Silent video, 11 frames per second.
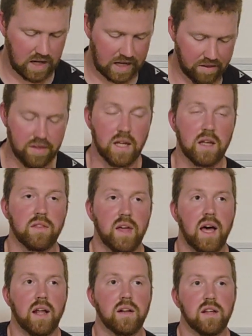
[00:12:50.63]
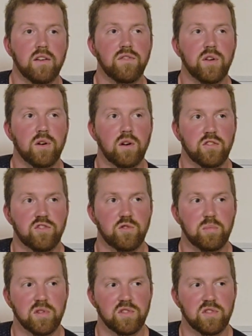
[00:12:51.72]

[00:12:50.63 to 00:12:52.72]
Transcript: I think that if you're a super